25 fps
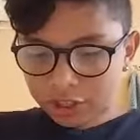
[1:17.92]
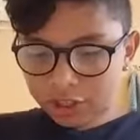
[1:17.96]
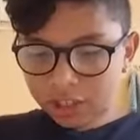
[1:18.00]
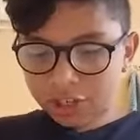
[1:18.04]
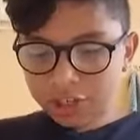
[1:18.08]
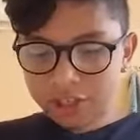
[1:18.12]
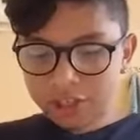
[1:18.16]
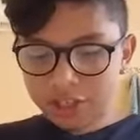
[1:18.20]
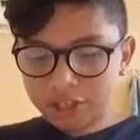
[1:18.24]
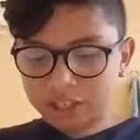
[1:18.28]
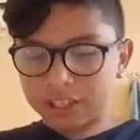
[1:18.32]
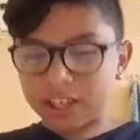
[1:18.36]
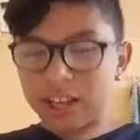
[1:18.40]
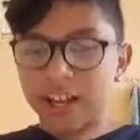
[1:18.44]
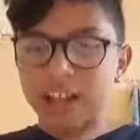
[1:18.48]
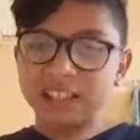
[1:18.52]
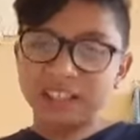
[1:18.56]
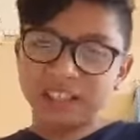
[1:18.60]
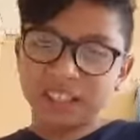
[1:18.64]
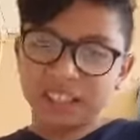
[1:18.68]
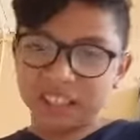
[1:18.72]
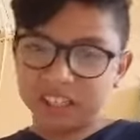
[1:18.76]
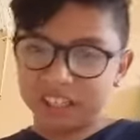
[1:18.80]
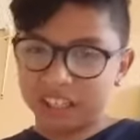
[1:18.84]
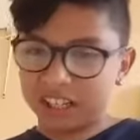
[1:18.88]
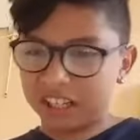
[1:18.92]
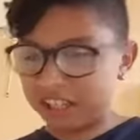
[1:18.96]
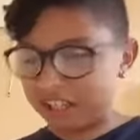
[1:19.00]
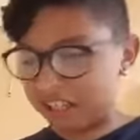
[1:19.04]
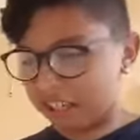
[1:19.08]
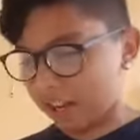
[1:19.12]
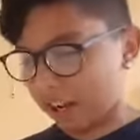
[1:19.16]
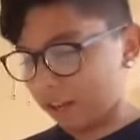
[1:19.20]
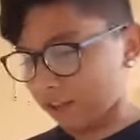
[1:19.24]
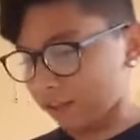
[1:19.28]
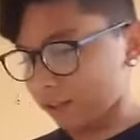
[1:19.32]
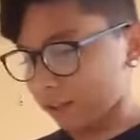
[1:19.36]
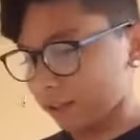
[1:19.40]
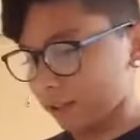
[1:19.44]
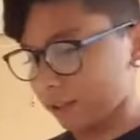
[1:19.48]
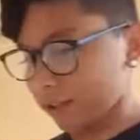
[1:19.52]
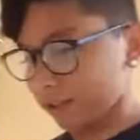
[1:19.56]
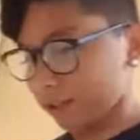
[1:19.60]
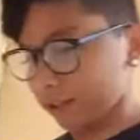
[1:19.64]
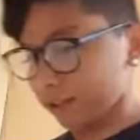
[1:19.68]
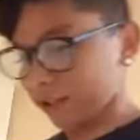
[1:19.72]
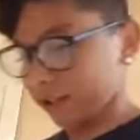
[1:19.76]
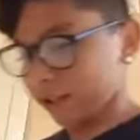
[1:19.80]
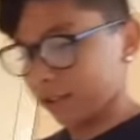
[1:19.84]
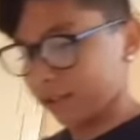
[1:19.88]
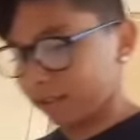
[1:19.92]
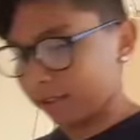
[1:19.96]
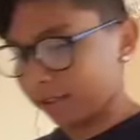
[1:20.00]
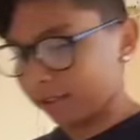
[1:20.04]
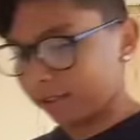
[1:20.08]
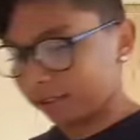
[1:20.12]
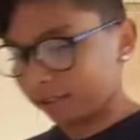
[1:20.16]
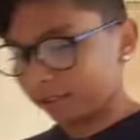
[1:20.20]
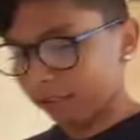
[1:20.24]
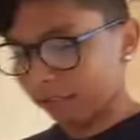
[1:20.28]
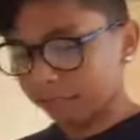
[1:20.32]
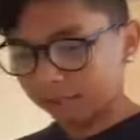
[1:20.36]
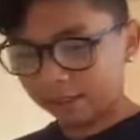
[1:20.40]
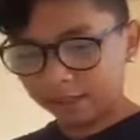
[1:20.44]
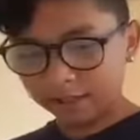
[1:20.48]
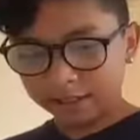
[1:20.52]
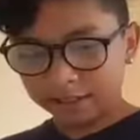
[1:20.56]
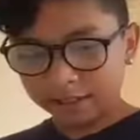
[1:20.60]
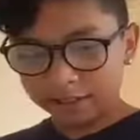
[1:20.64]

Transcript: Just testing things out. So yeah.